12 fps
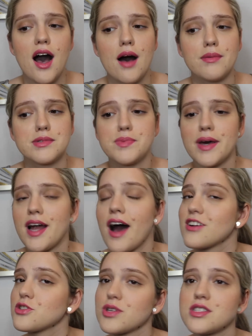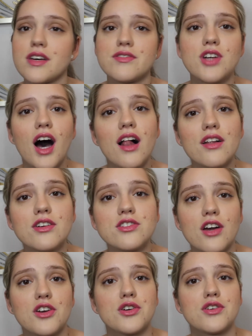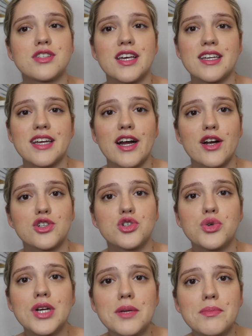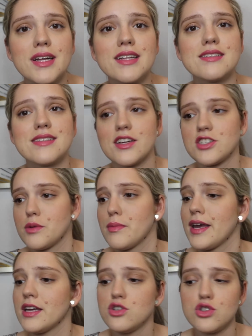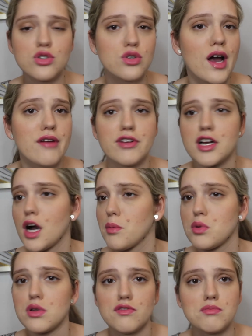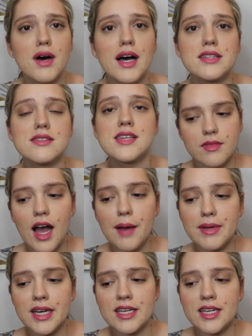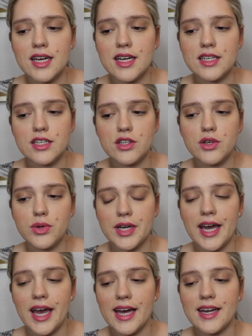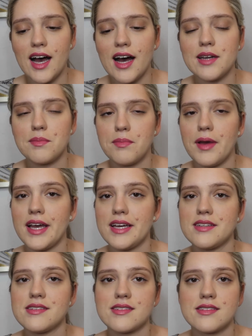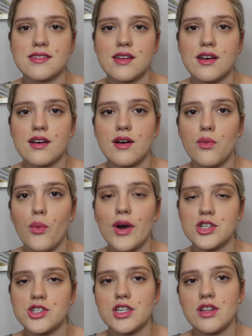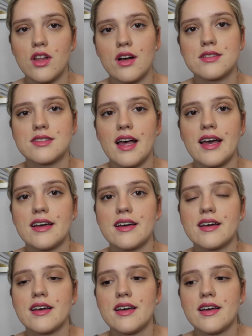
spend hundreds of dollars on her skincare treatments that she may do every couple of months. I mean, you cannot base what she looks like